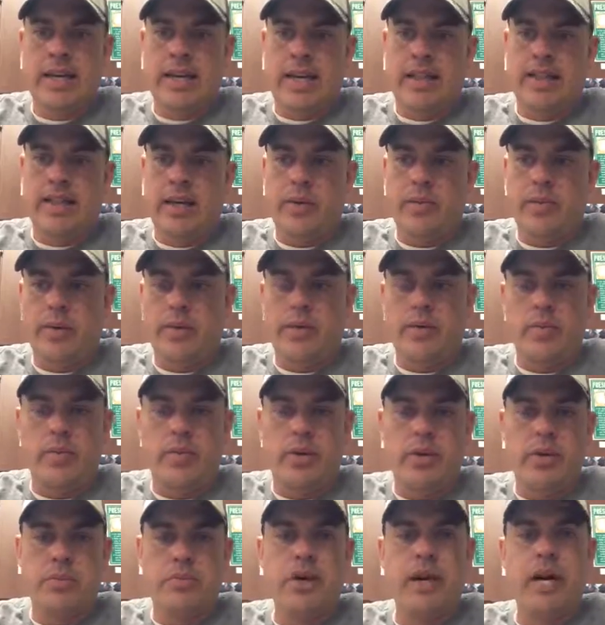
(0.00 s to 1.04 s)
I think
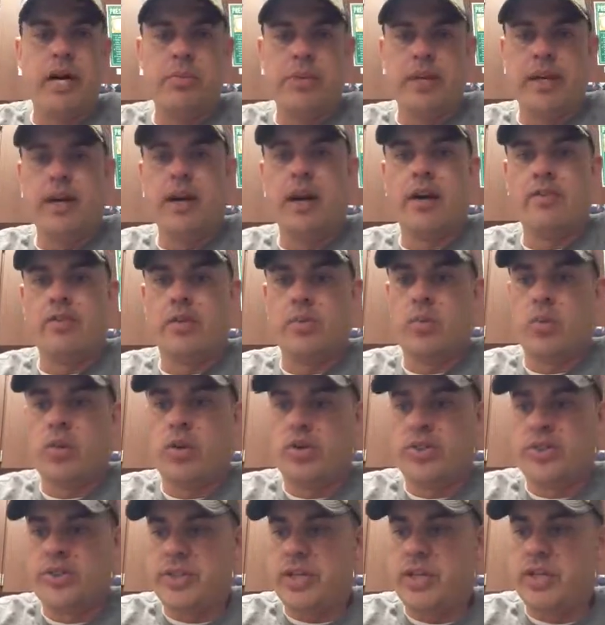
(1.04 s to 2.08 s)
we could probably cover
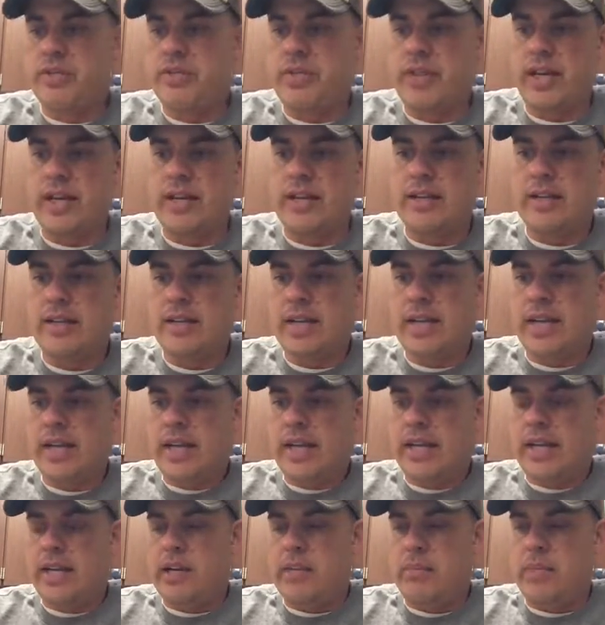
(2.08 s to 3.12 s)
more stuff then
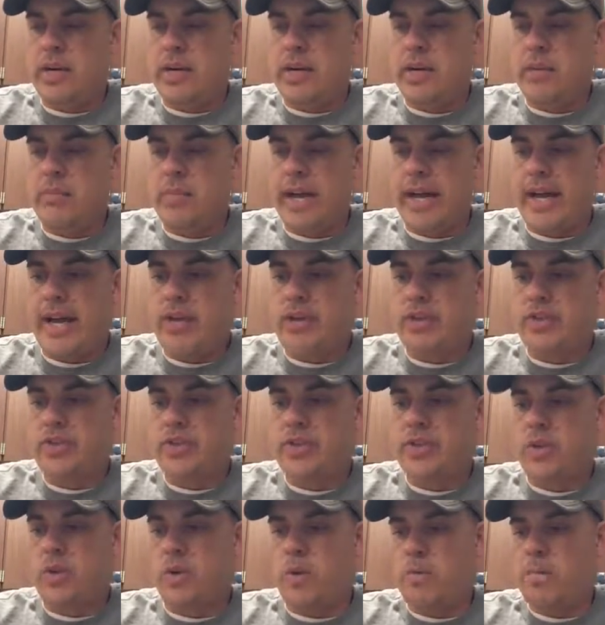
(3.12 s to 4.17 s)
in a better manner.
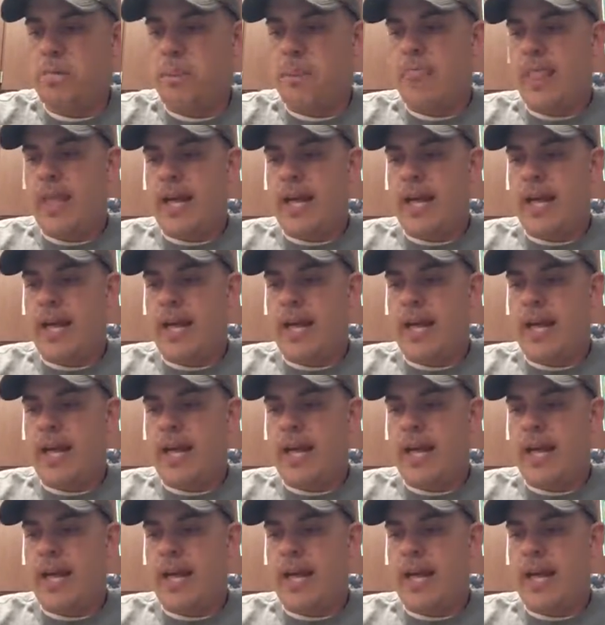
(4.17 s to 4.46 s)
So